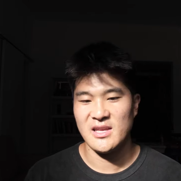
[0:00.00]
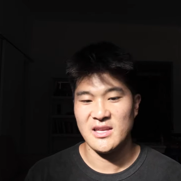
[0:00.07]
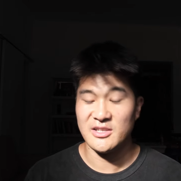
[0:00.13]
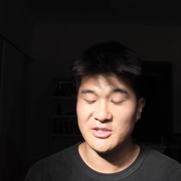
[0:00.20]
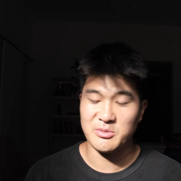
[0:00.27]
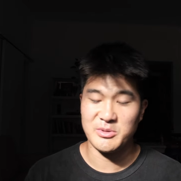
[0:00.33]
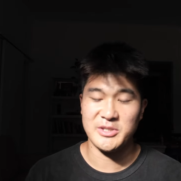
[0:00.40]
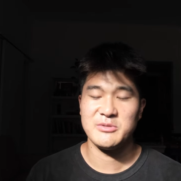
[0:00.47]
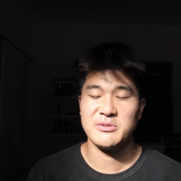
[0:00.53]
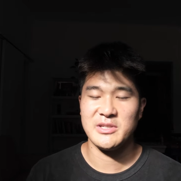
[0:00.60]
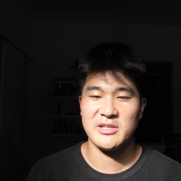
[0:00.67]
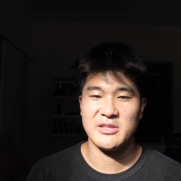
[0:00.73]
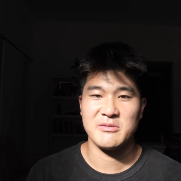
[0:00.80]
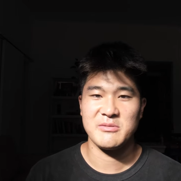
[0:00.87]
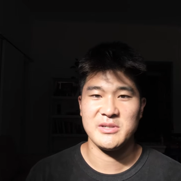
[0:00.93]
In
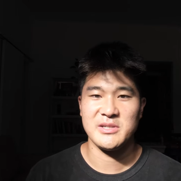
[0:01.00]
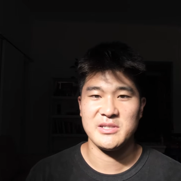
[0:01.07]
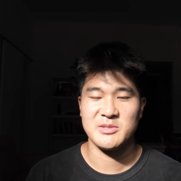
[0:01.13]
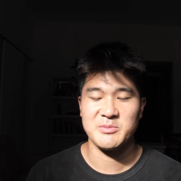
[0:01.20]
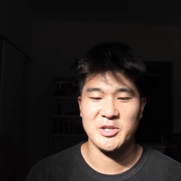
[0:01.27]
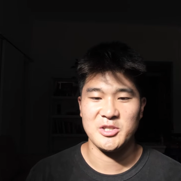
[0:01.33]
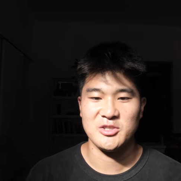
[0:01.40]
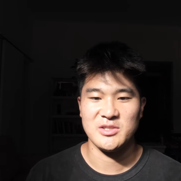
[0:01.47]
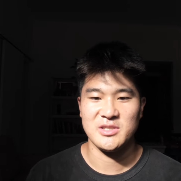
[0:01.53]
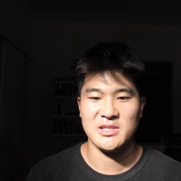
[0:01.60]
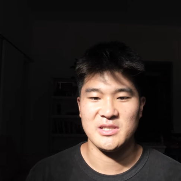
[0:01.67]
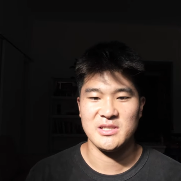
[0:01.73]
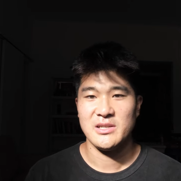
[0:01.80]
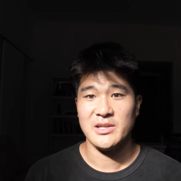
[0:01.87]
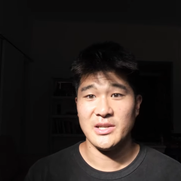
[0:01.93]
2023, especially,